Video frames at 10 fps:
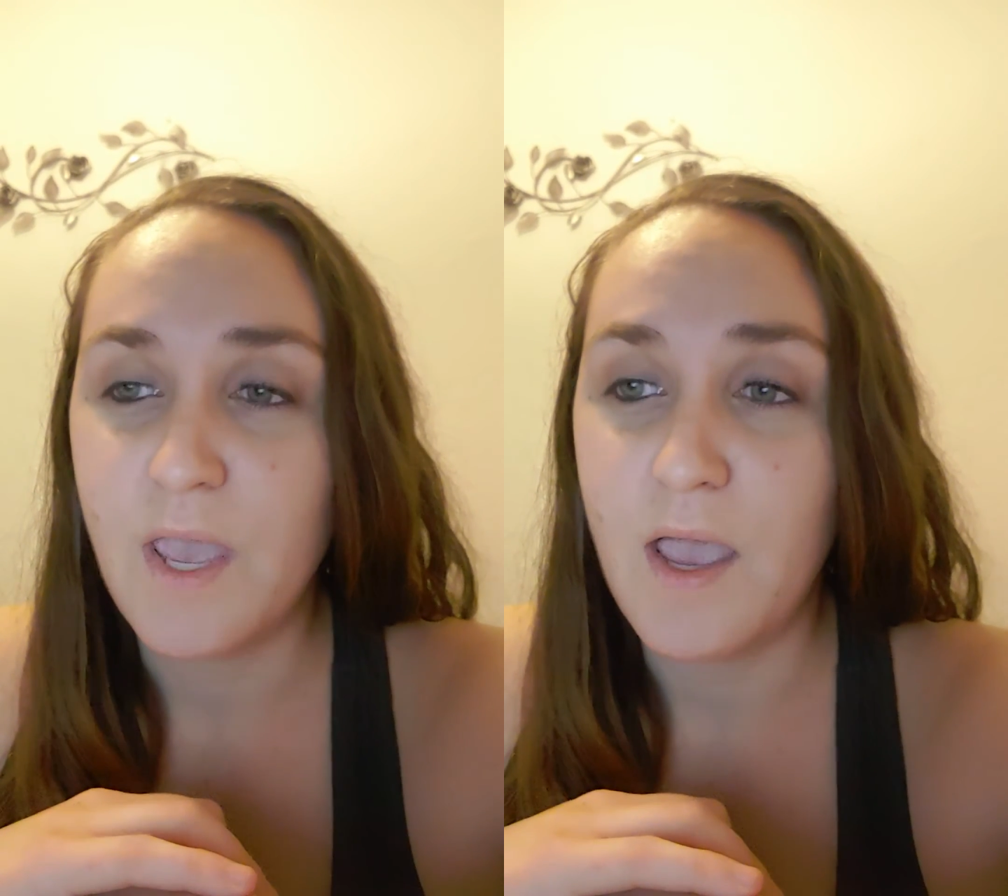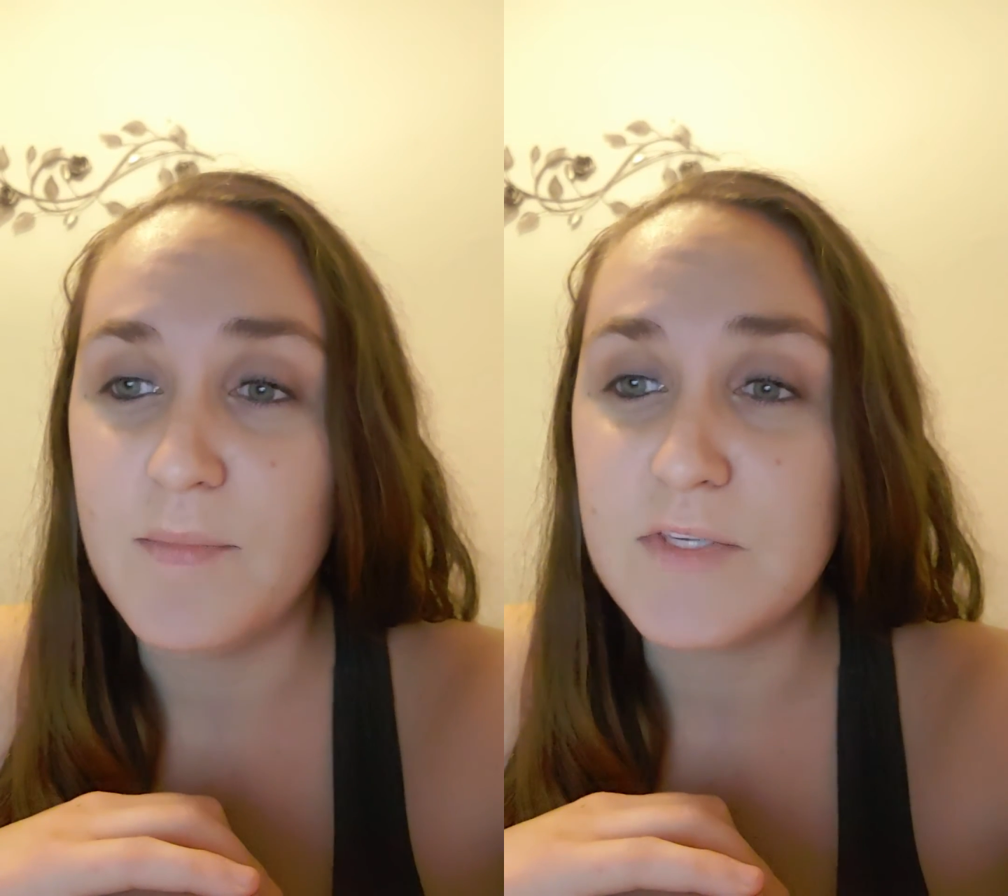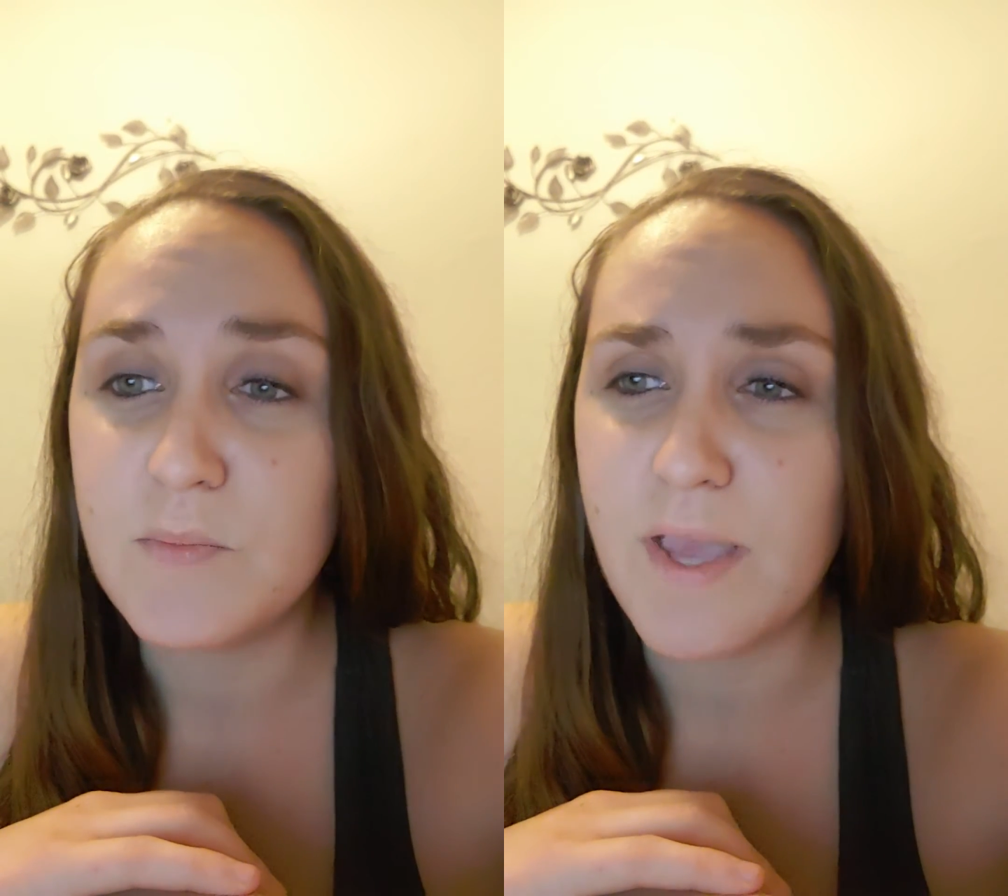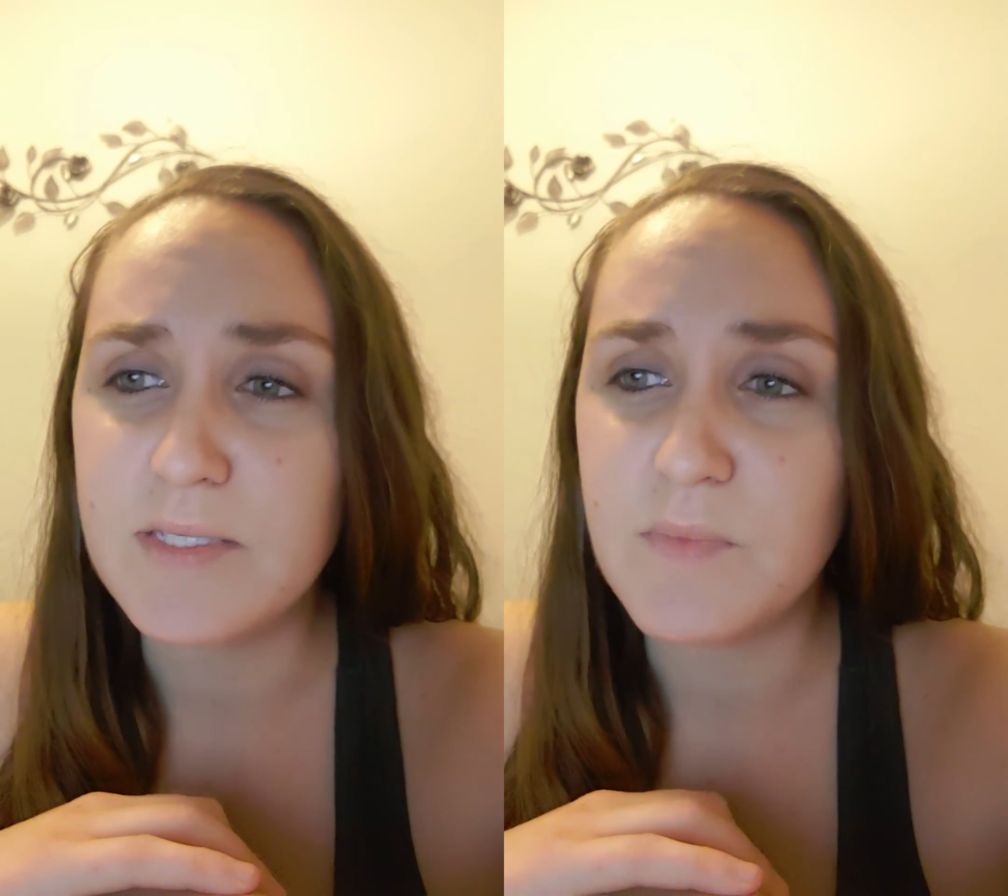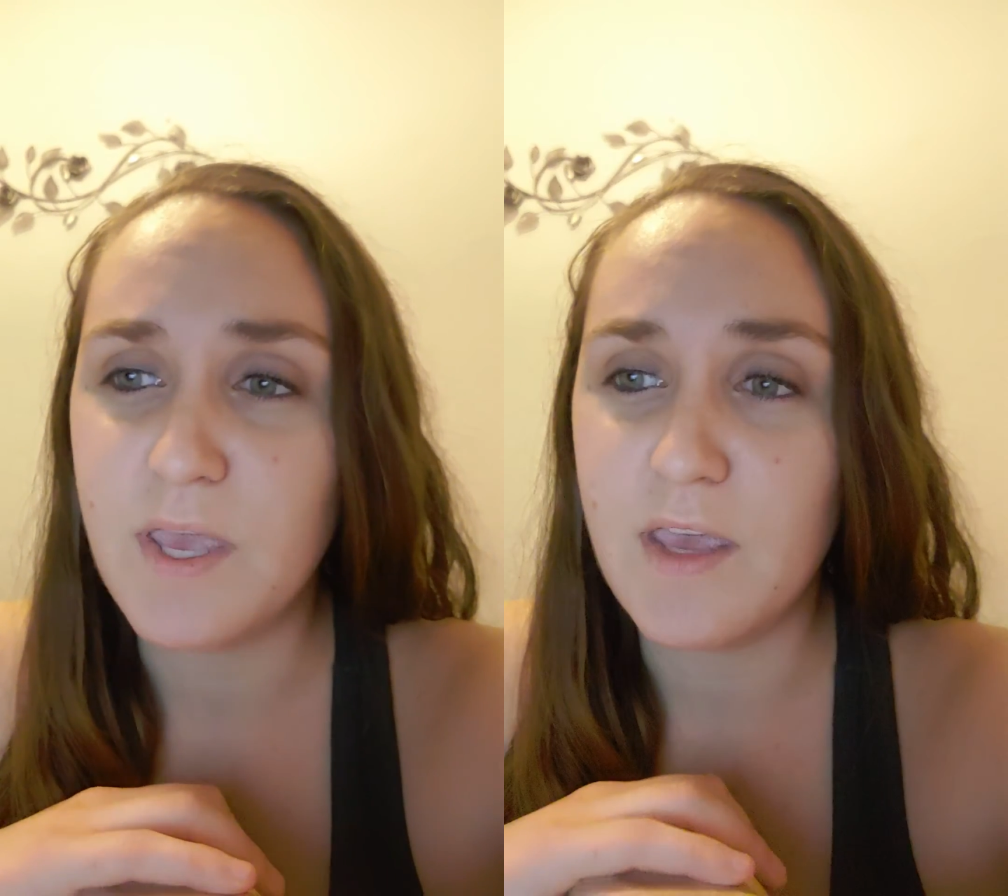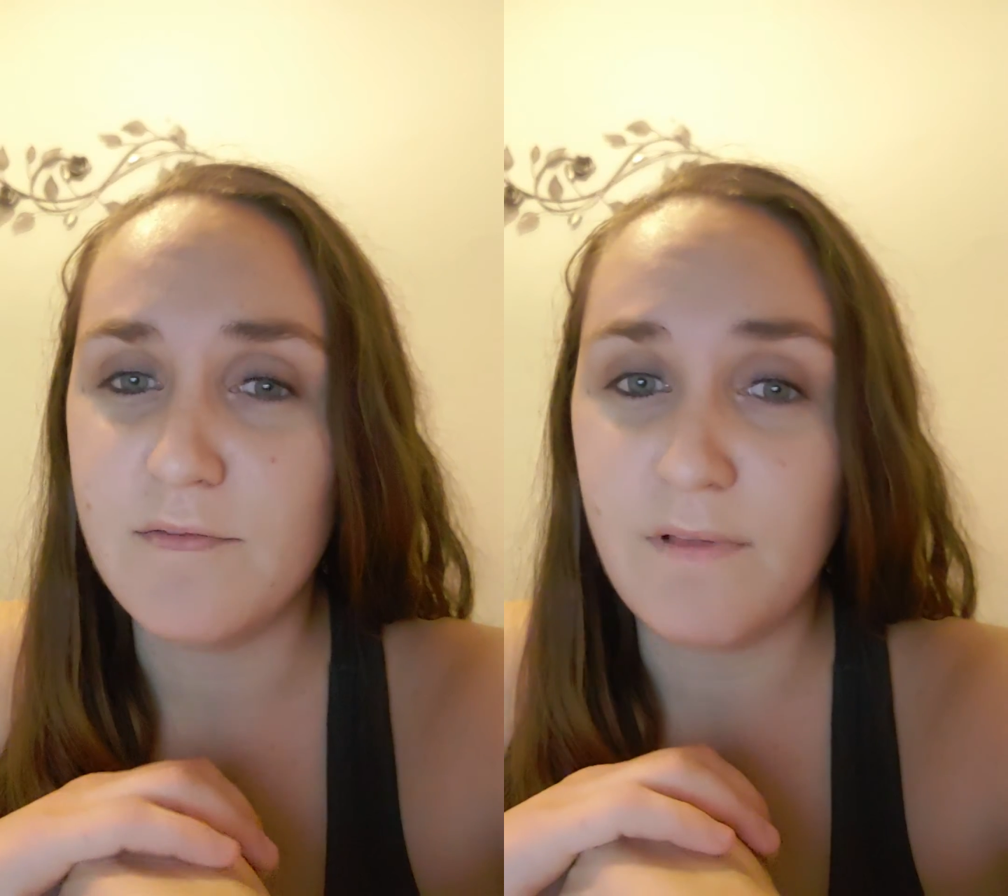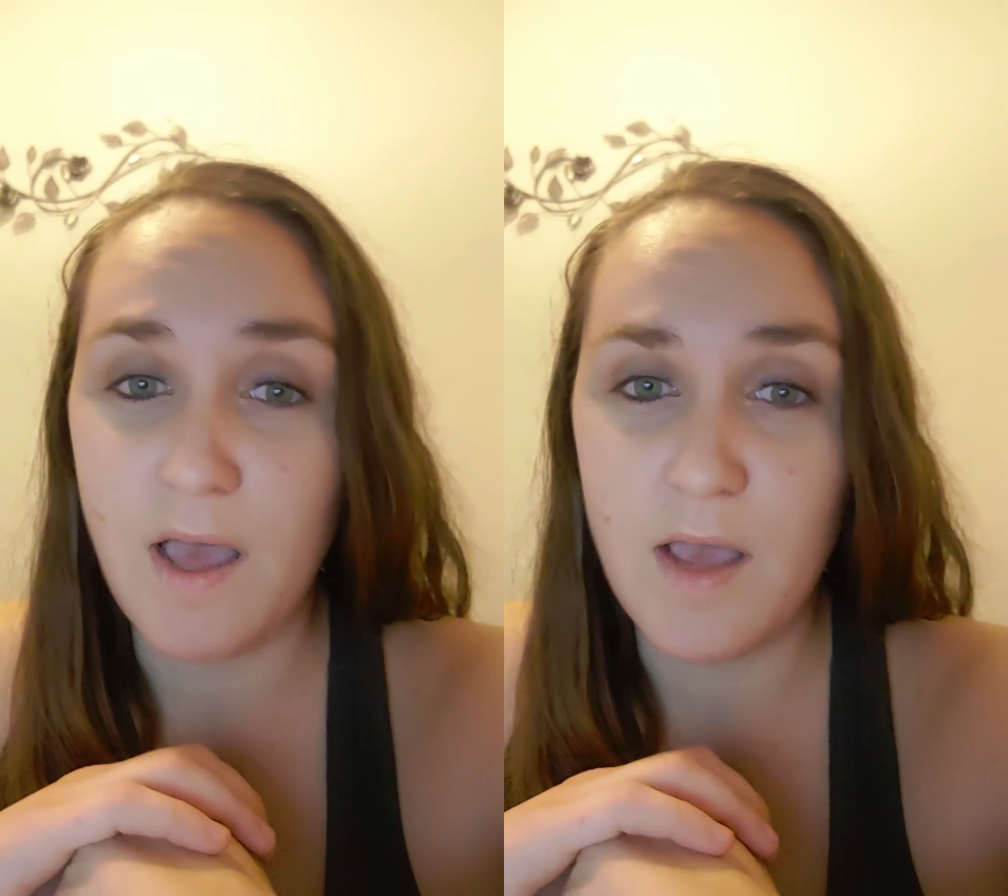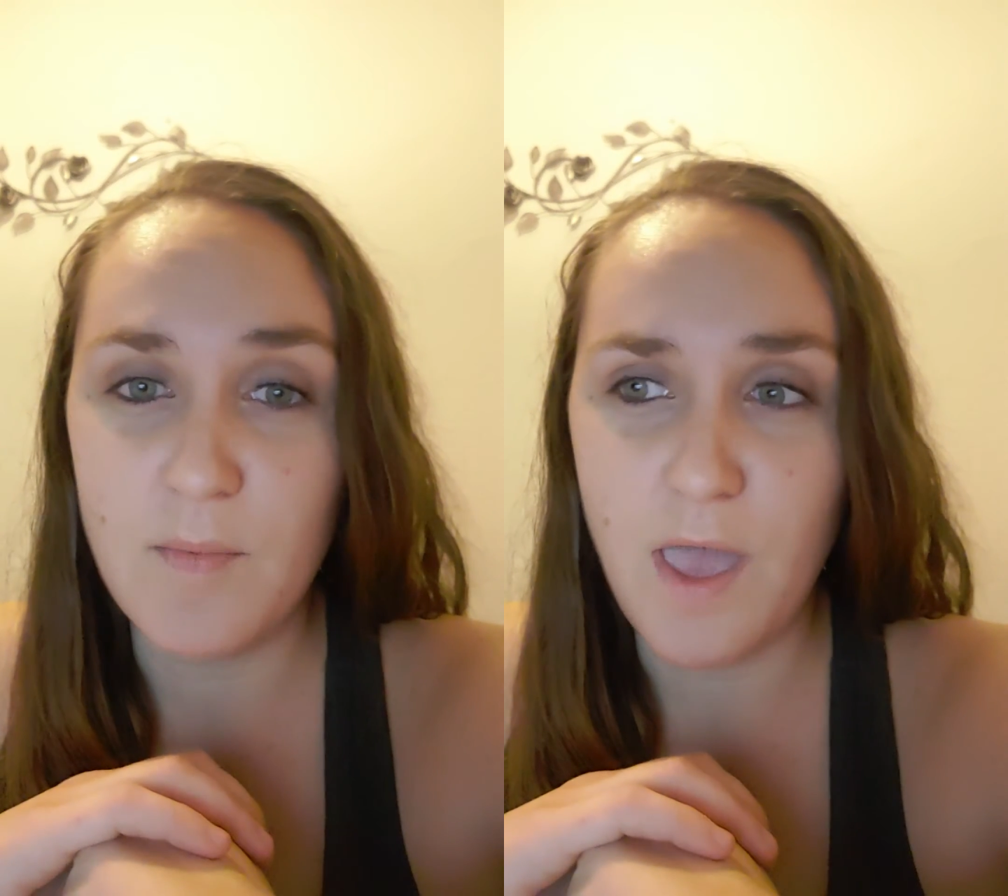This reminds me of
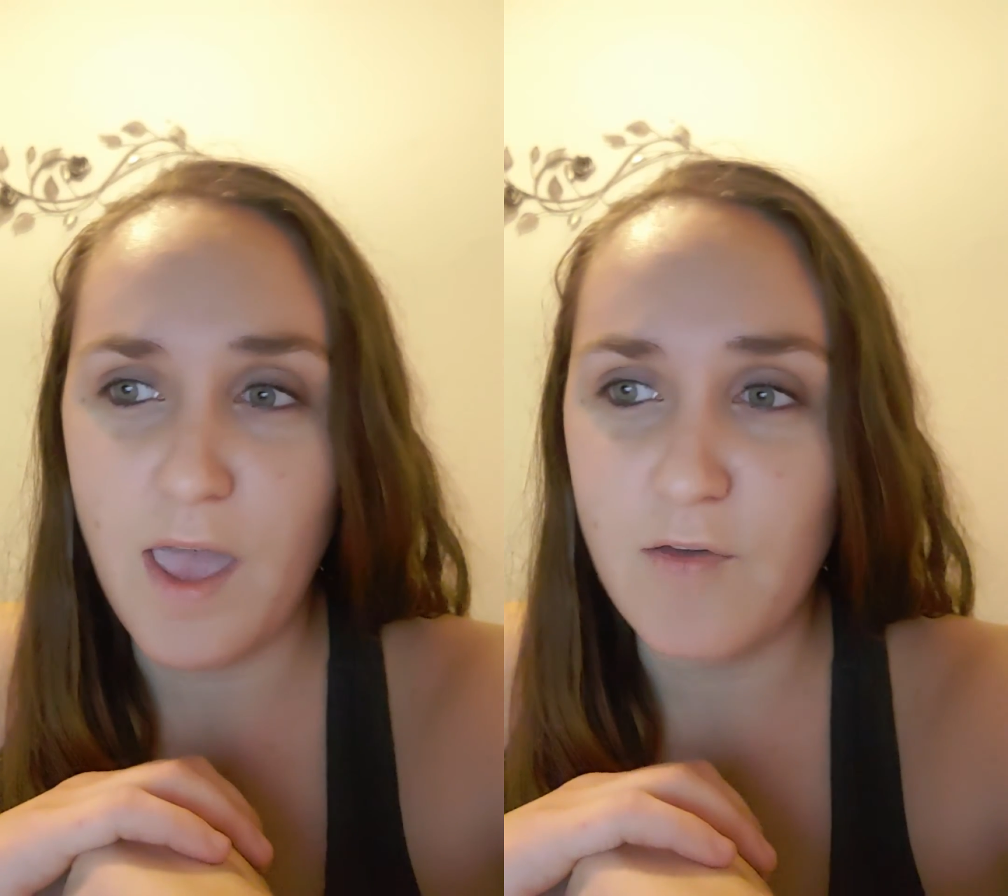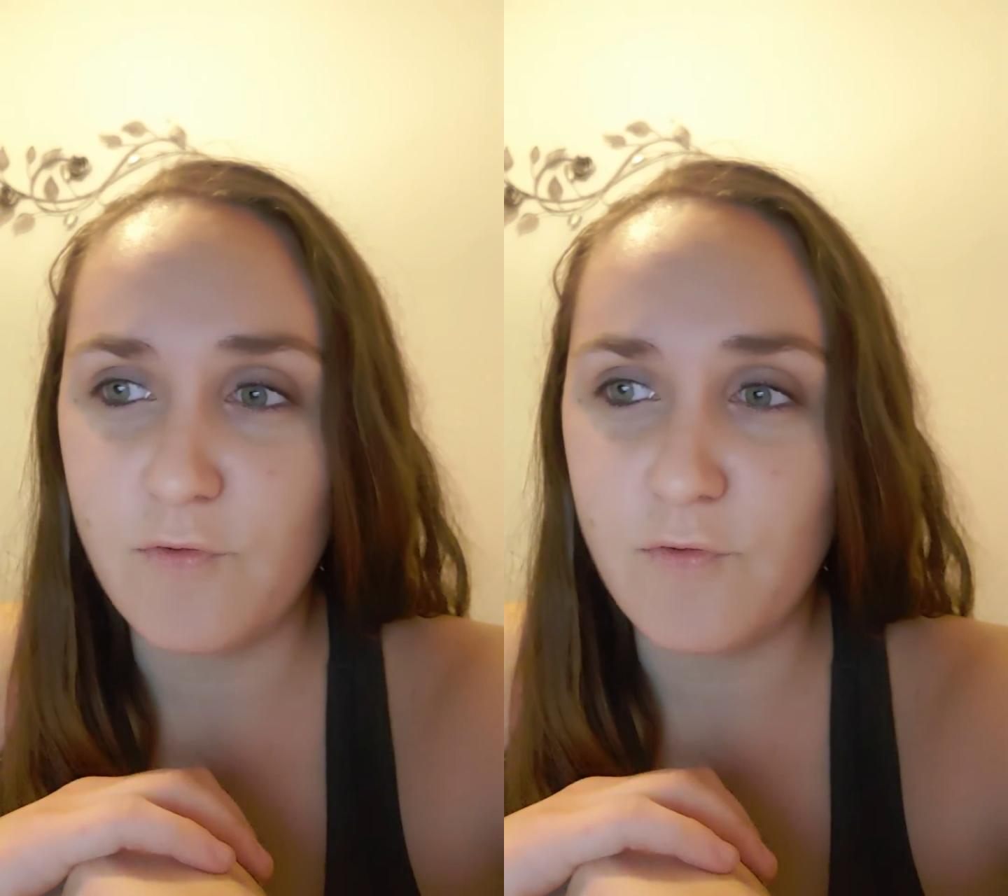a